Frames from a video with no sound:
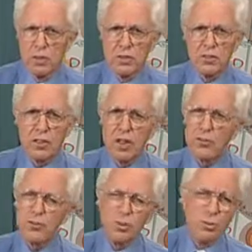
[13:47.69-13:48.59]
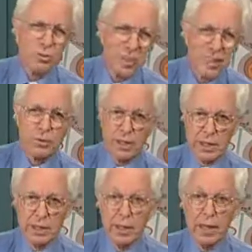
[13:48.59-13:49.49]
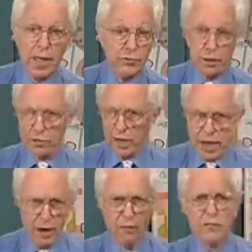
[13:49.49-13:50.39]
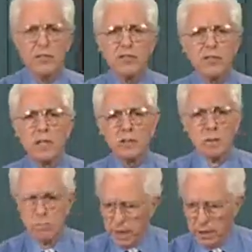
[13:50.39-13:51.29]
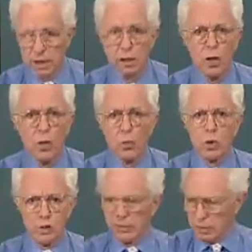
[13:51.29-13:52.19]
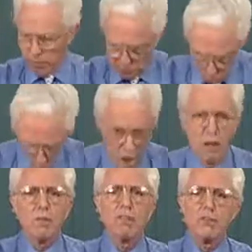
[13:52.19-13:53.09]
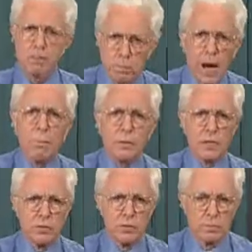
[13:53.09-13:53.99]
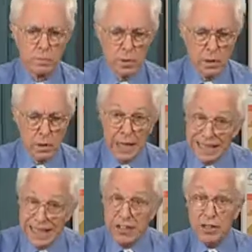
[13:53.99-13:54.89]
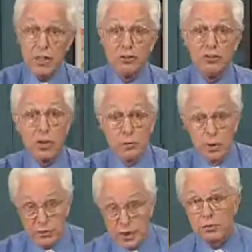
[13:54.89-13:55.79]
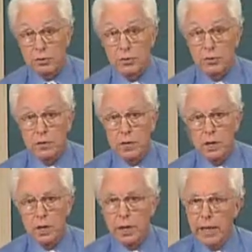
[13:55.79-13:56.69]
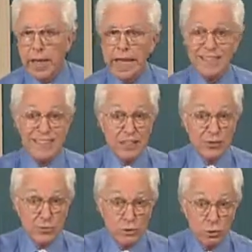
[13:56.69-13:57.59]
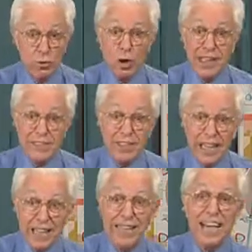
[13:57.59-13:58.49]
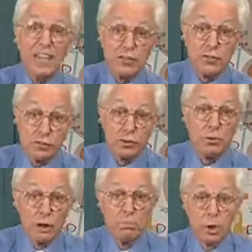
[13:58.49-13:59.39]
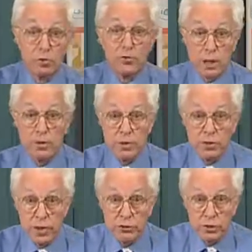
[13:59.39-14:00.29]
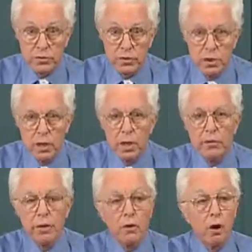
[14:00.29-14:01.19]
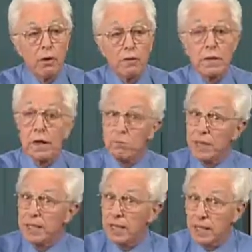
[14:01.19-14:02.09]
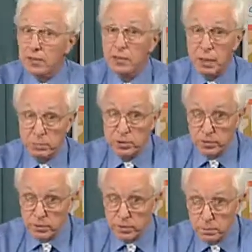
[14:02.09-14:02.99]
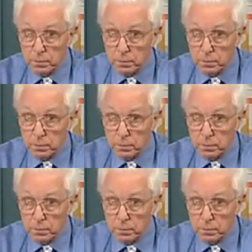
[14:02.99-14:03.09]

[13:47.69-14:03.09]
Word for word: to discuss too literally as if every single metal will exhibit all of these properties. These are generalizations. And is true as and as is true of most generalizations, there often are many exceptions.